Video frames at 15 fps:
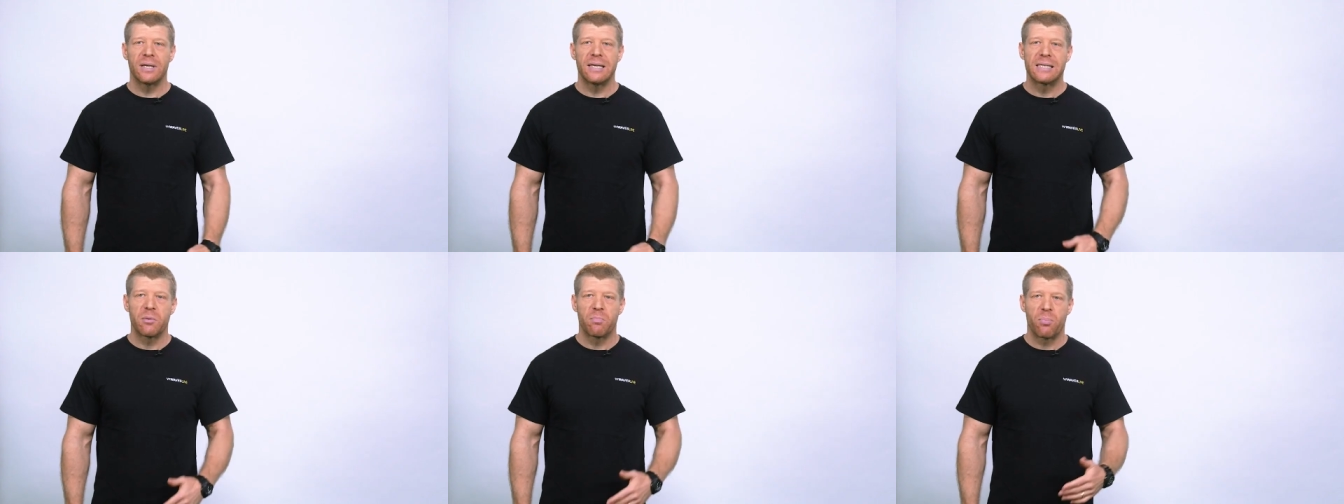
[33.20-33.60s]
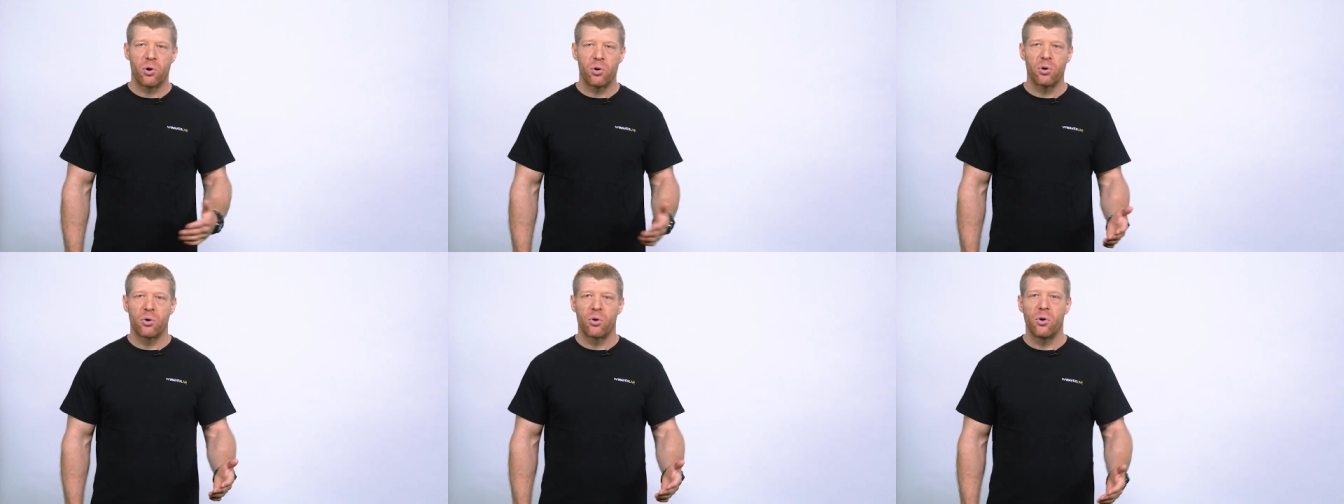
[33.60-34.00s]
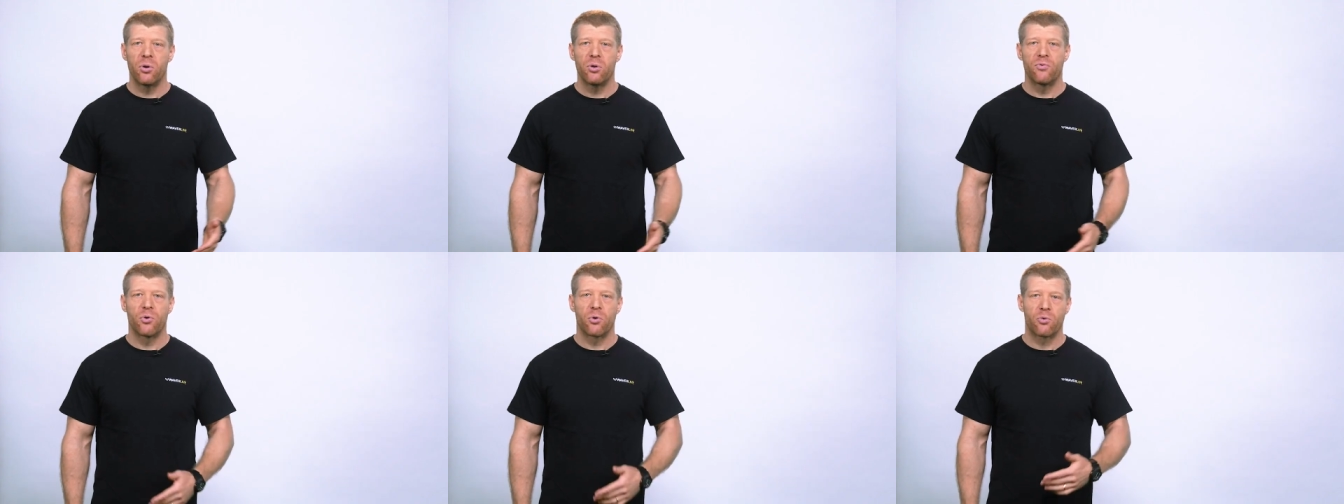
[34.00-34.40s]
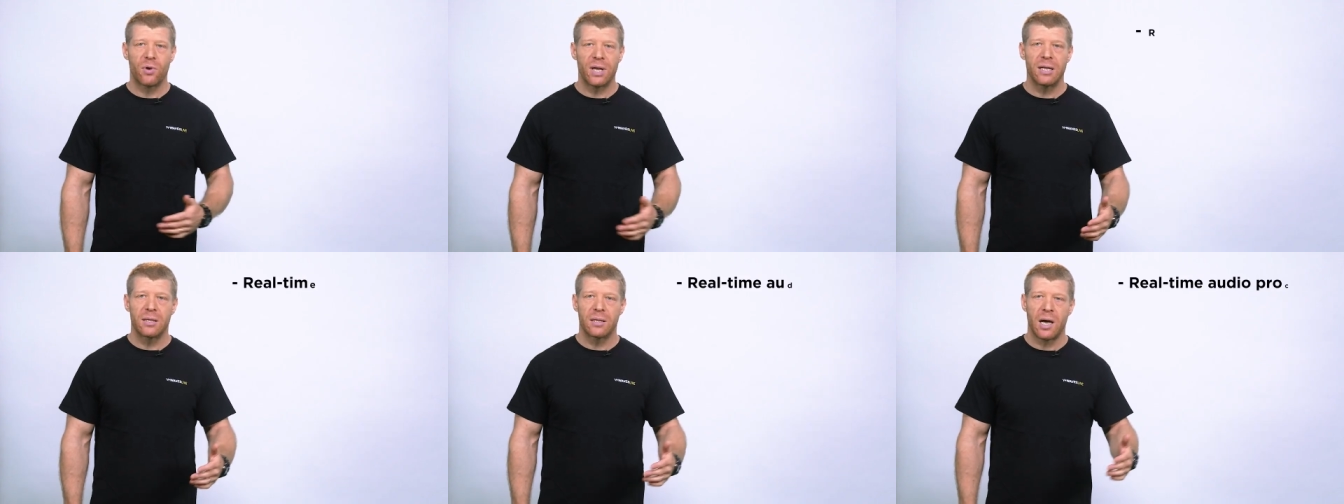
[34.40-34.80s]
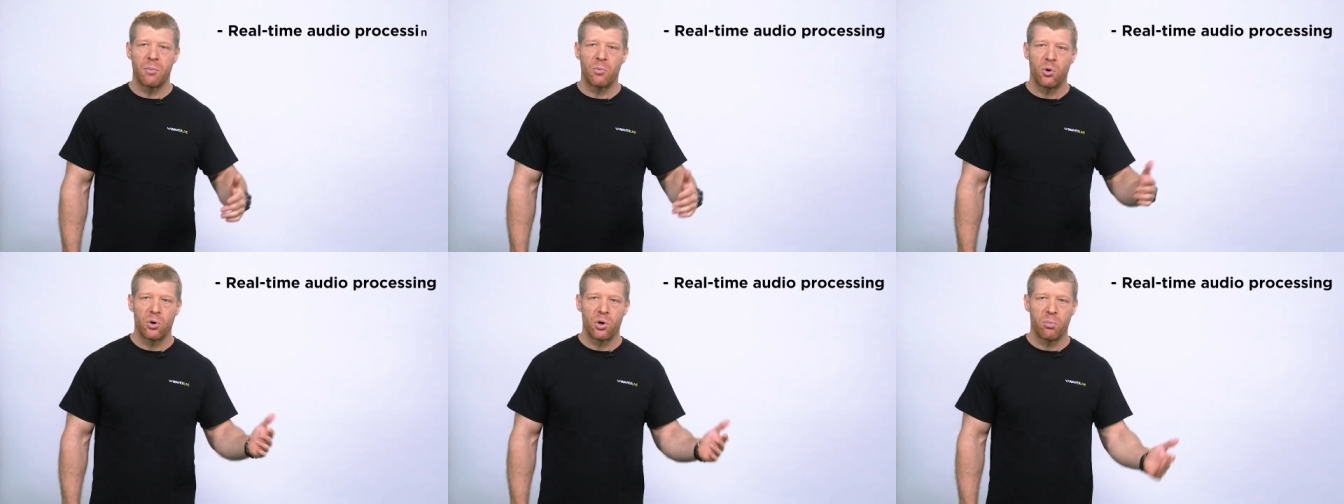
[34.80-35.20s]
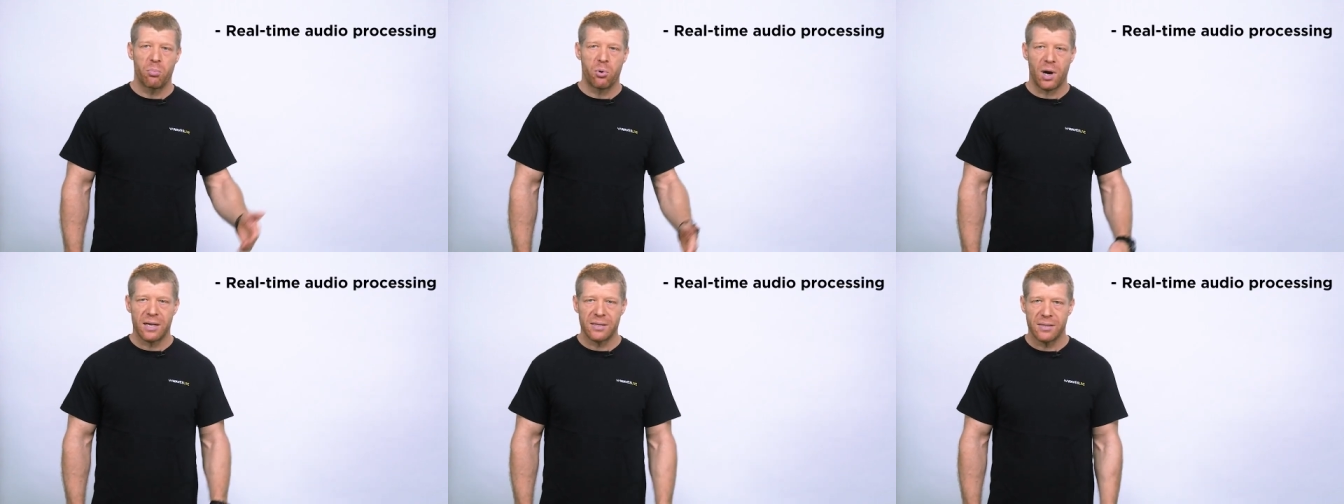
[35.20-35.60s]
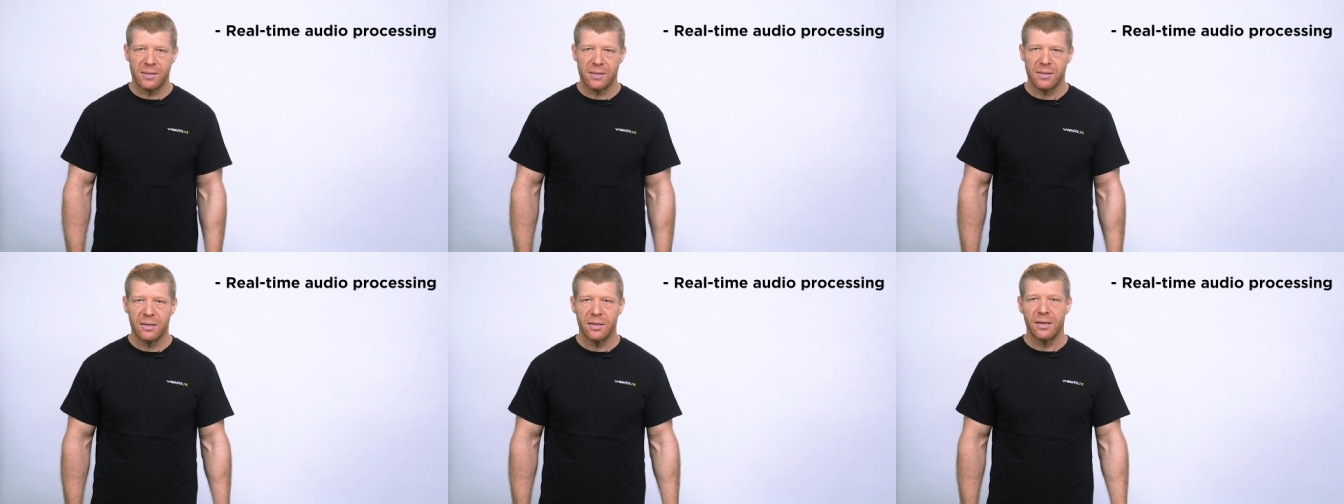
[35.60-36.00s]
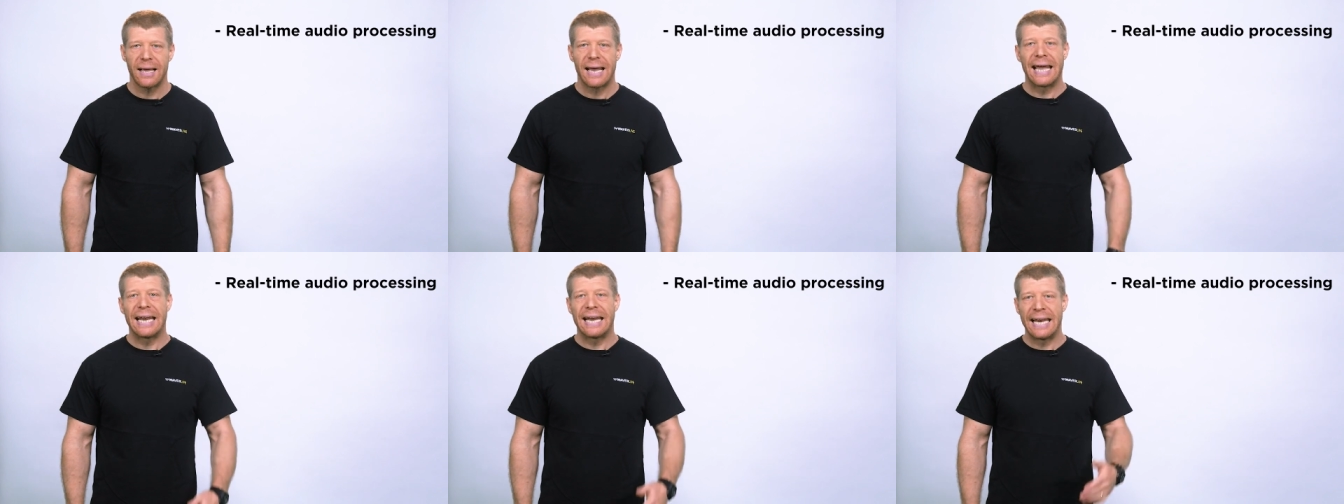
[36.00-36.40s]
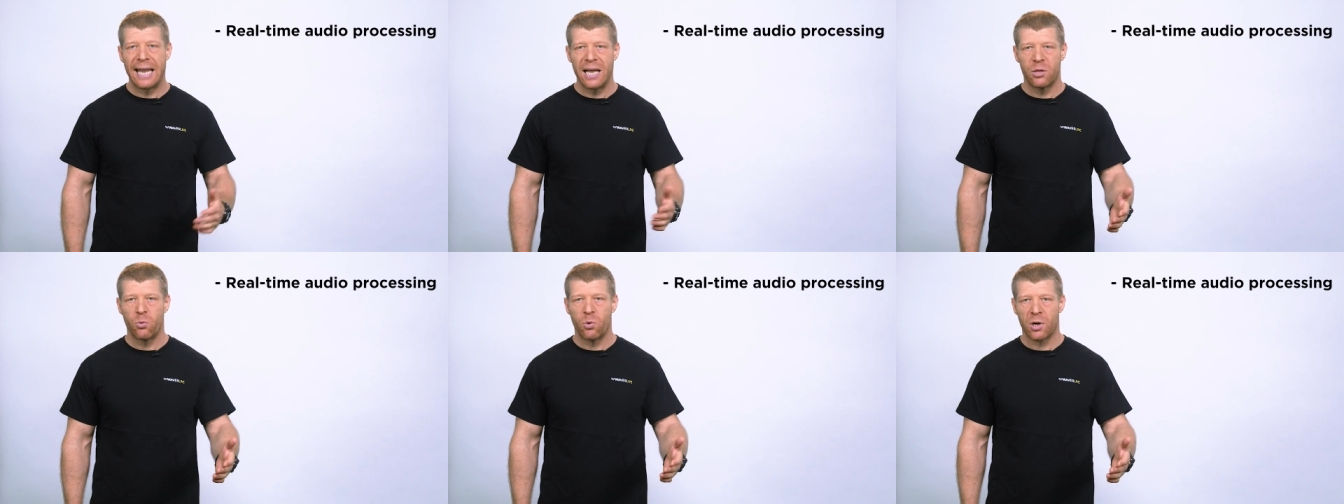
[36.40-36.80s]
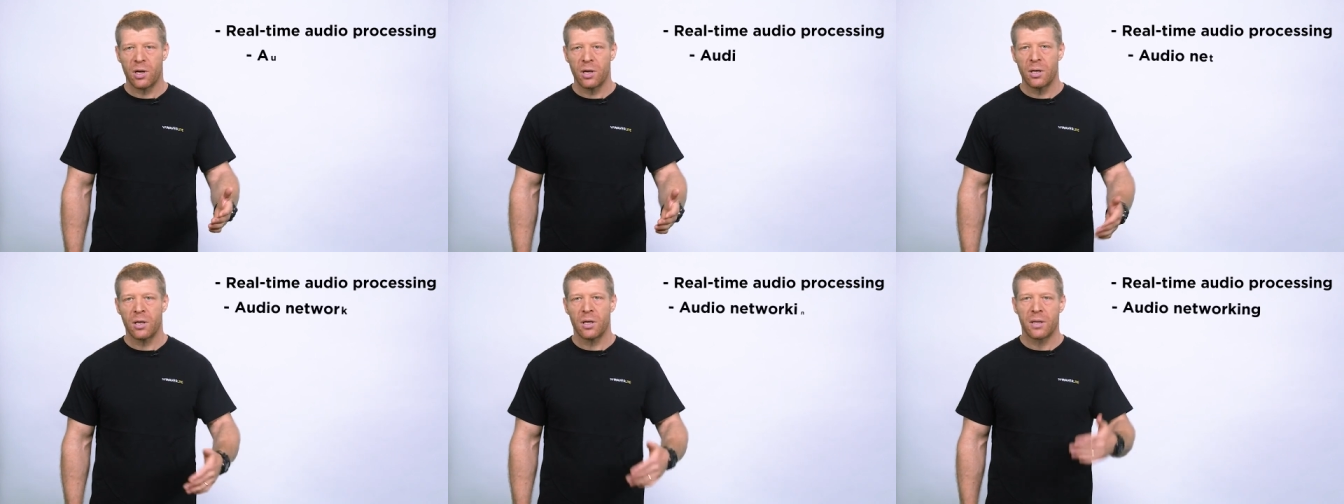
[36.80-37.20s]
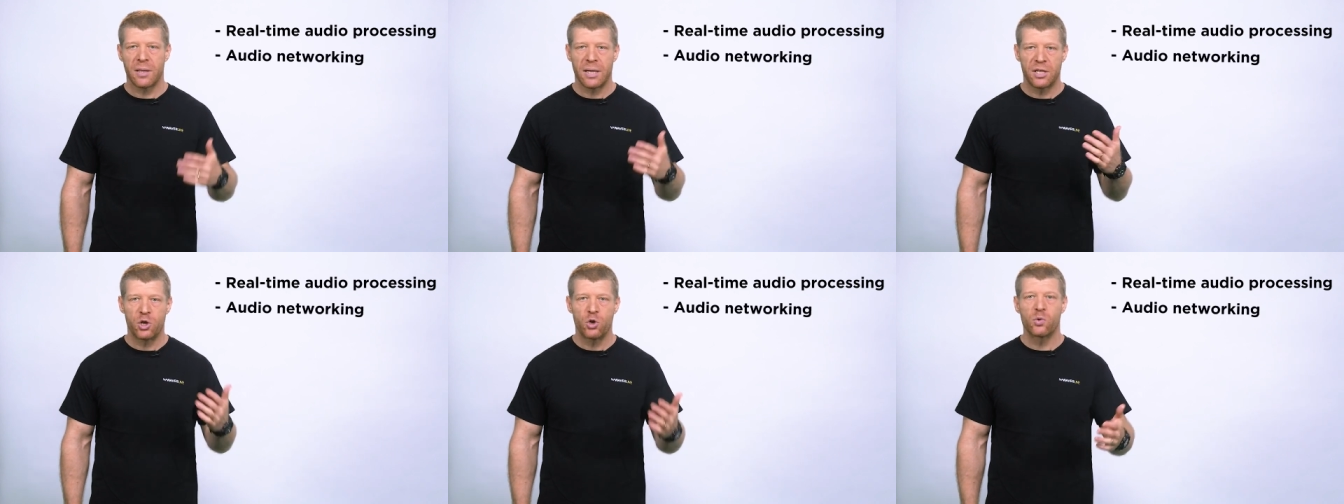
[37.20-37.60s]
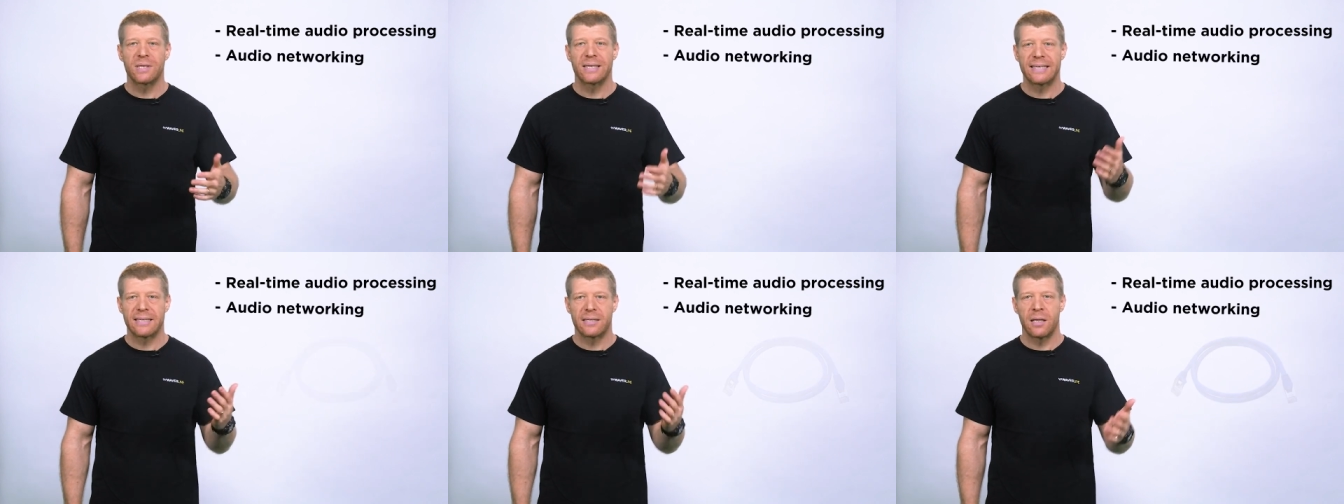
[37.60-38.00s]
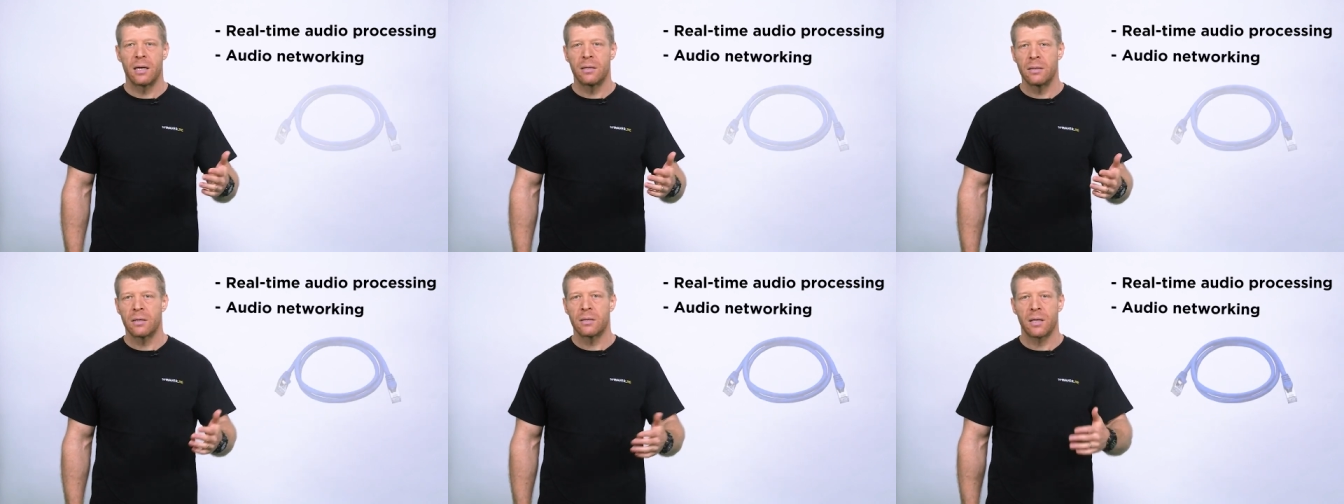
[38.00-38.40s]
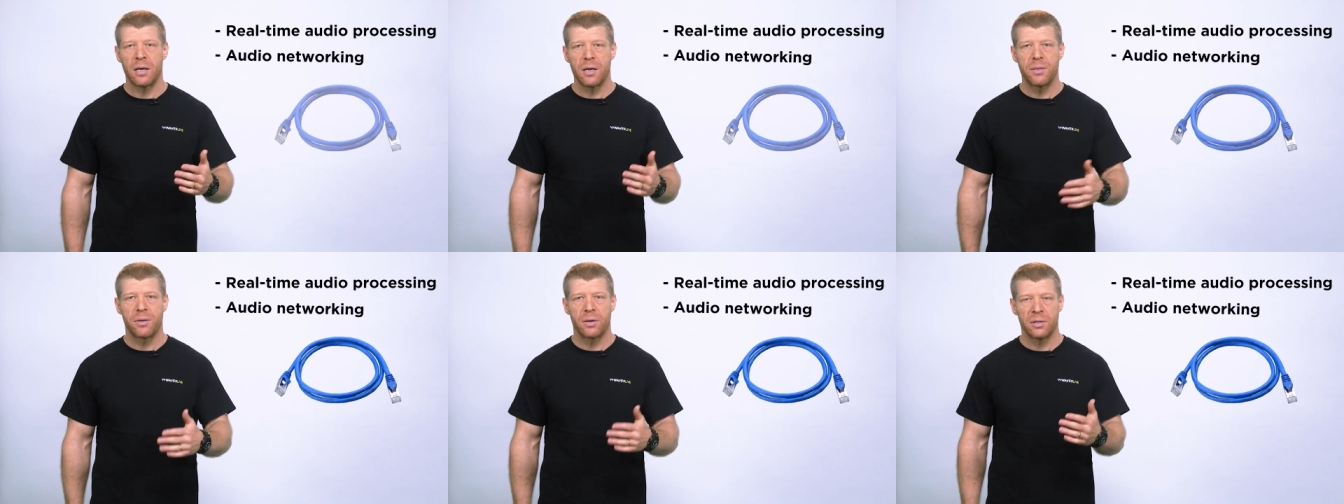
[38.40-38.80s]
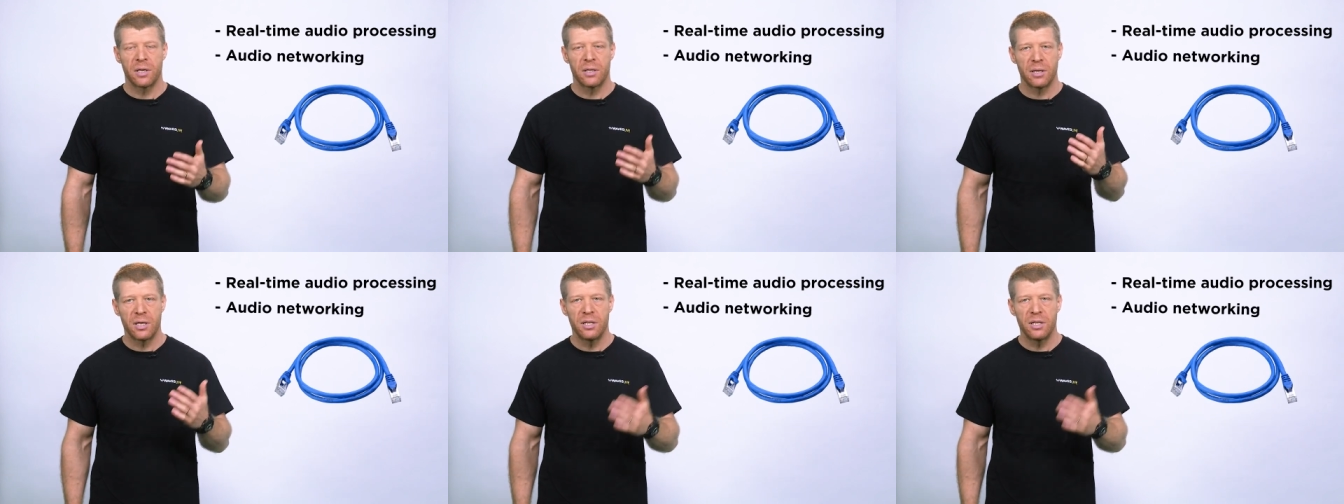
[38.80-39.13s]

is a protocol for real-time audio processing and networking that uses standard Ethernet